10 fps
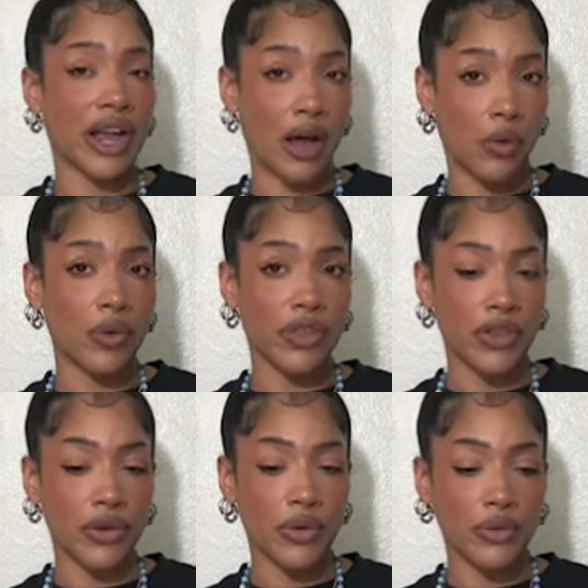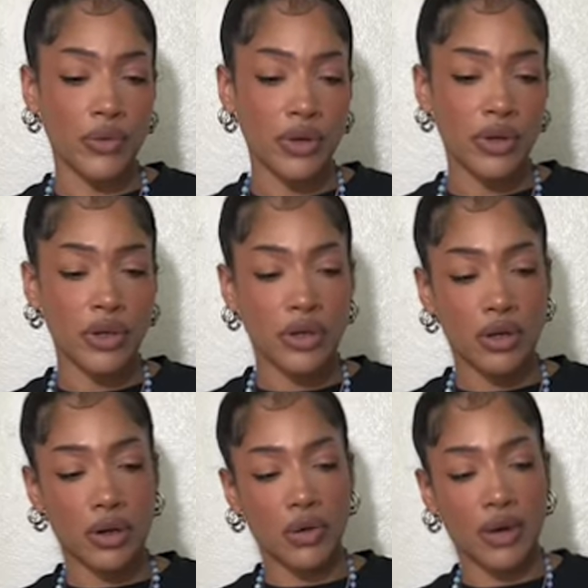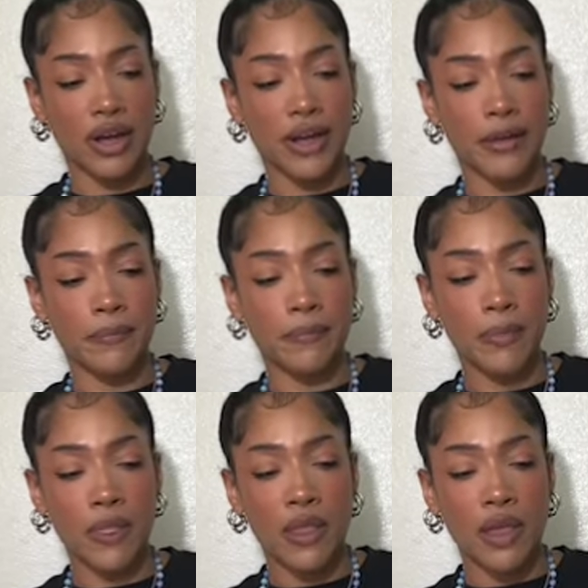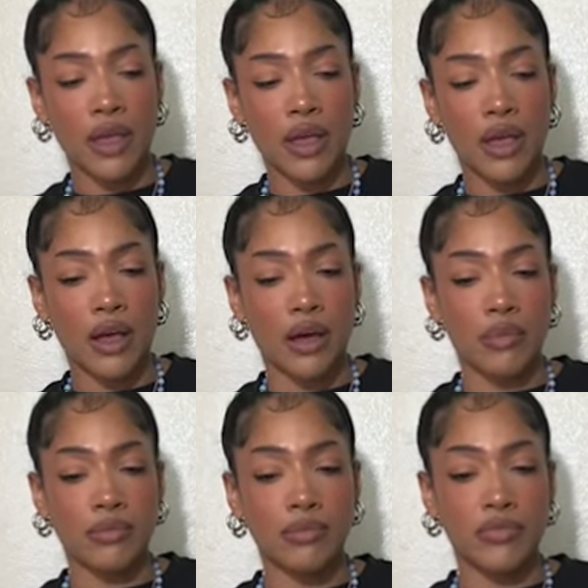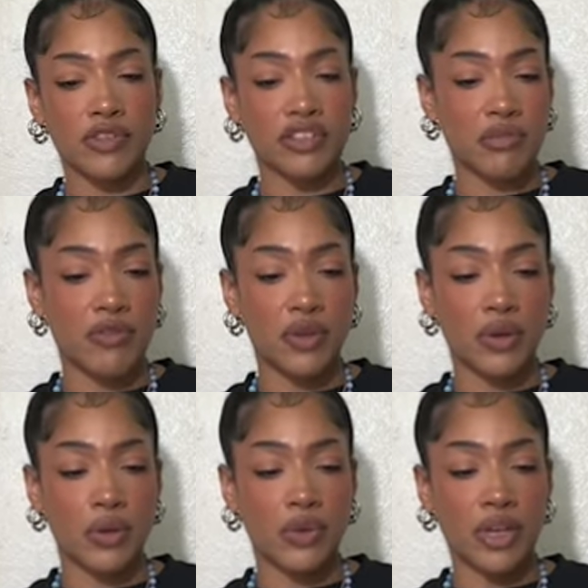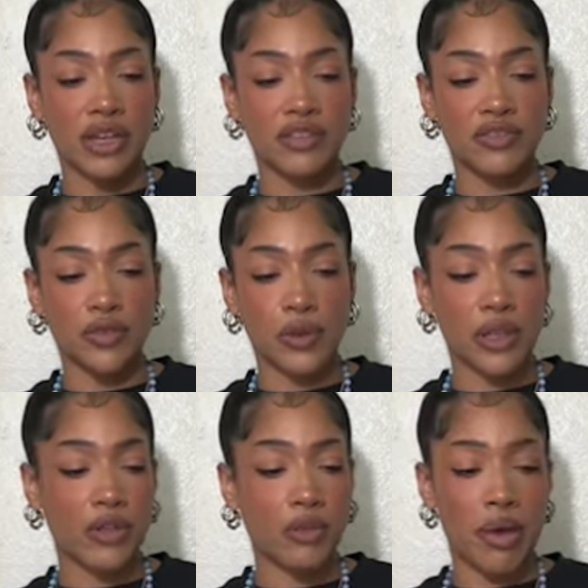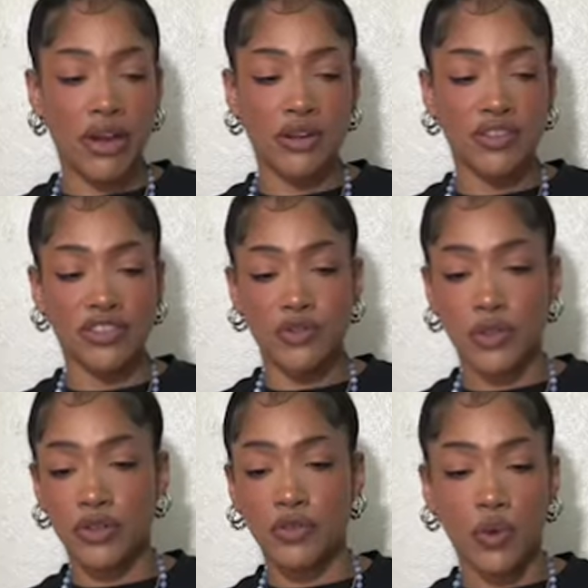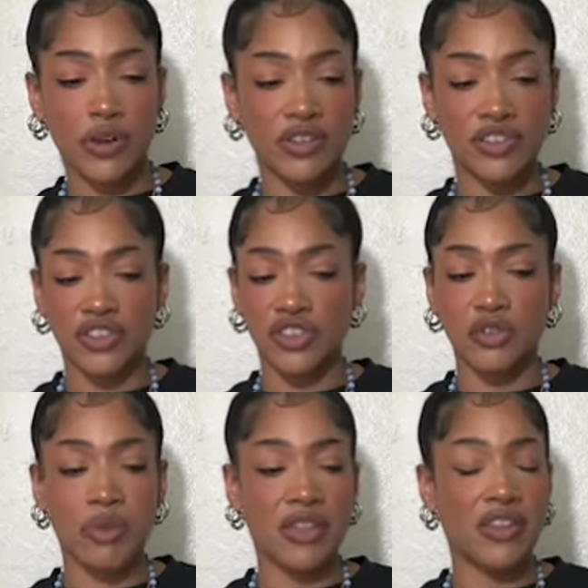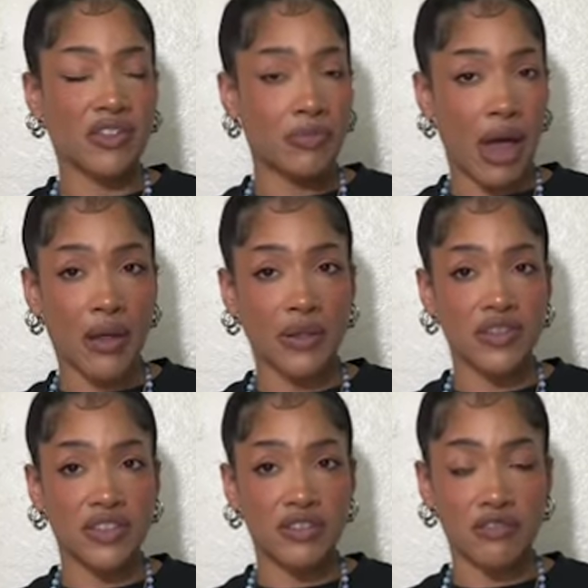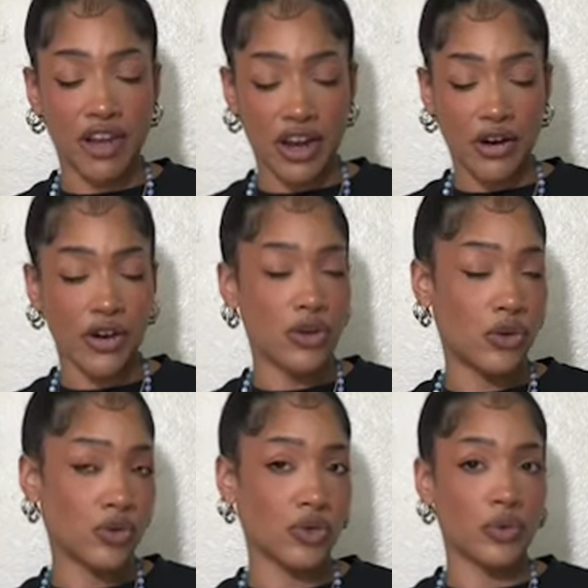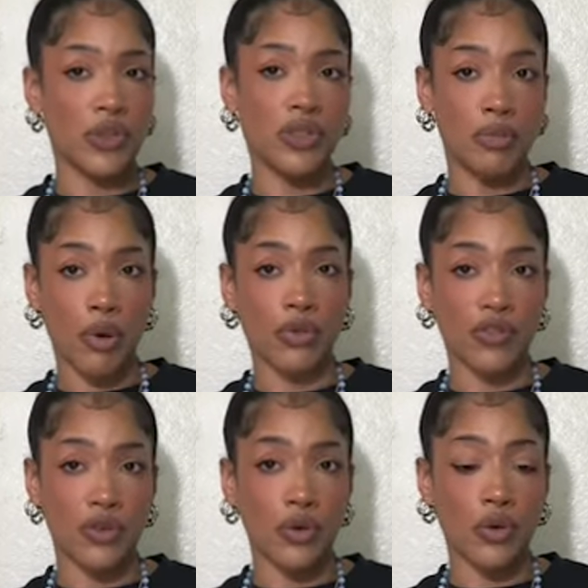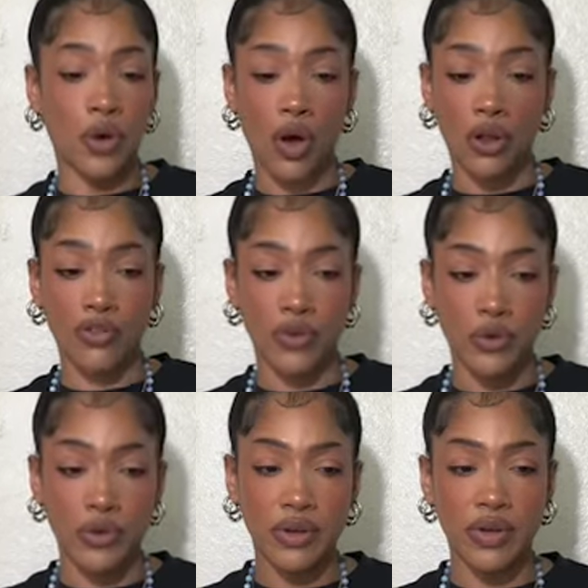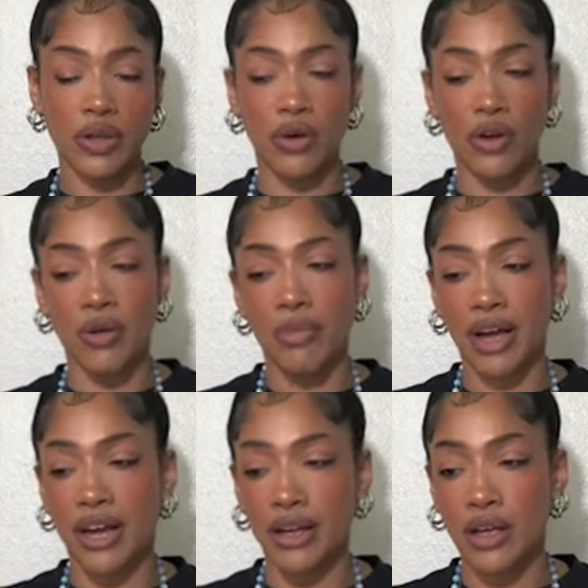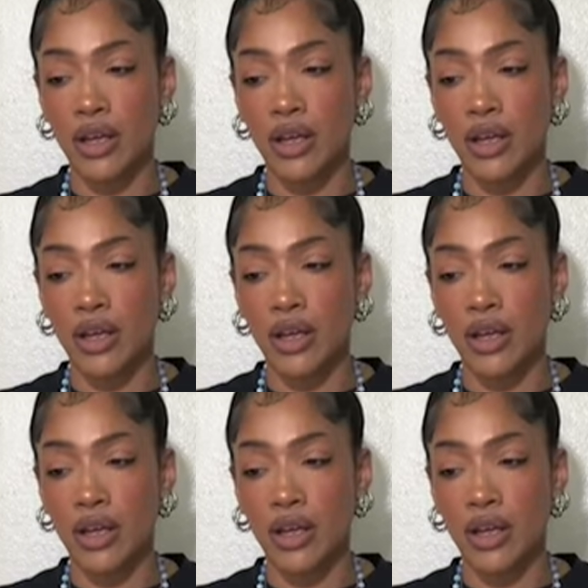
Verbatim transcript: out with you, okay? Um, for some of you, it's for legal matters, it's for a divorce, it's just to make things balanced and fair and neutral with the both of you or all of you, you know, combined